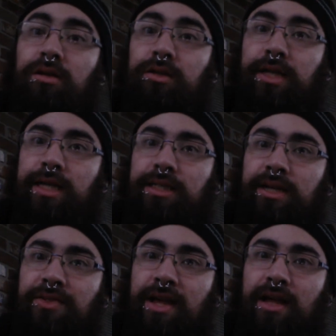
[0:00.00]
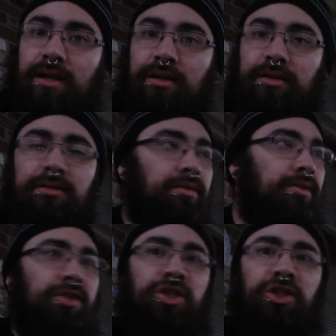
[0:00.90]
you guys hear that?
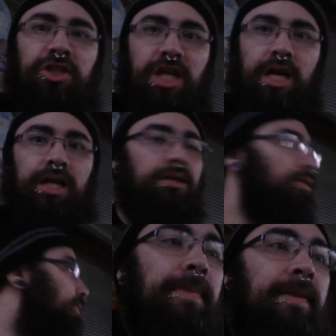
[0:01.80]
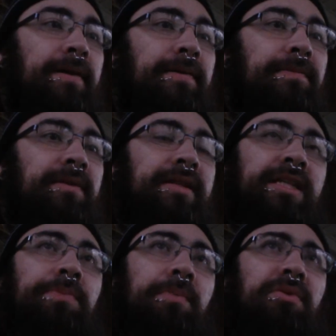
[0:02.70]
Shit.
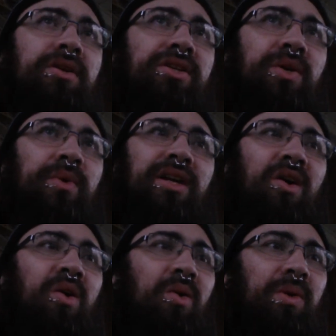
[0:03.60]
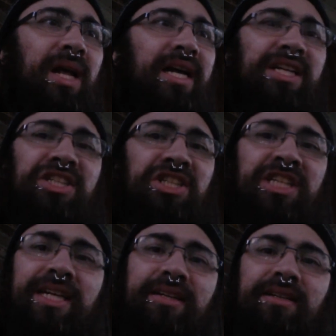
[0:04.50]
These people aren't doing a whole lot of
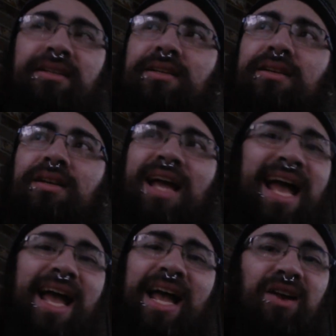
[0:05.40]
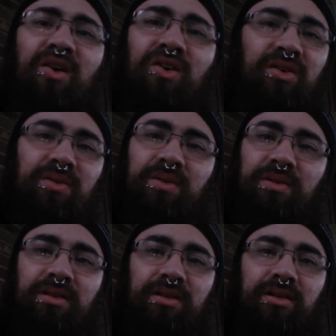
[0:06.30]
shit at all.
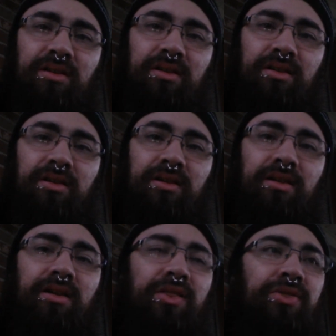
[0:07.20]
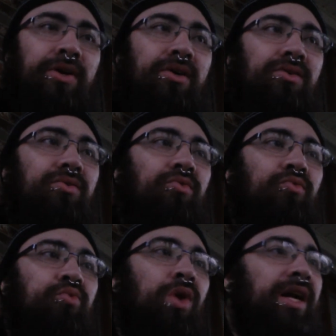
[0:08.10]
They're
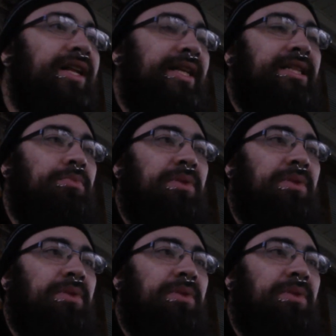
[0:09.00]
running these